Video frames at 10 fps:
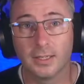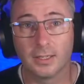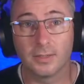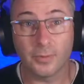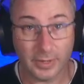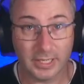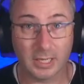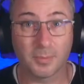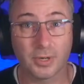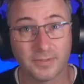Avoid
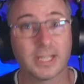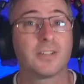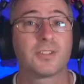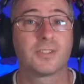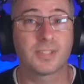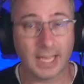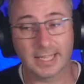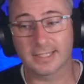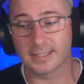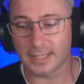abbreviations
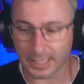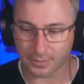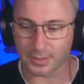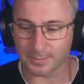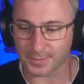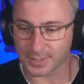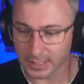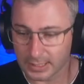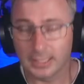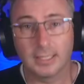and acronyms.
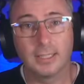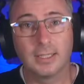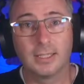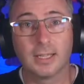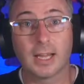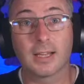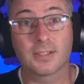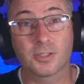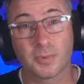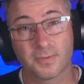
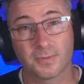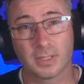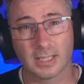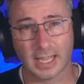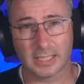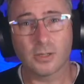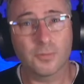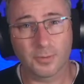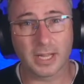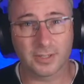So we've had
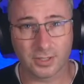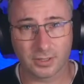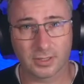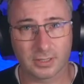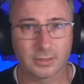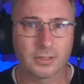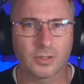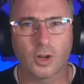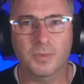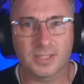confirmation that the
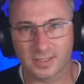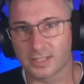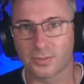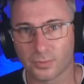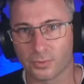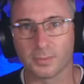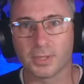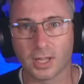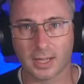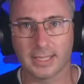common sense rule
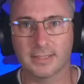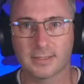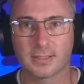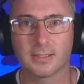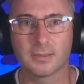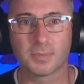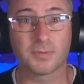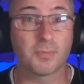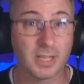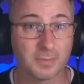applies, but for
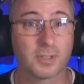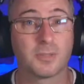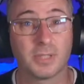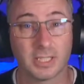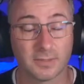best possibility of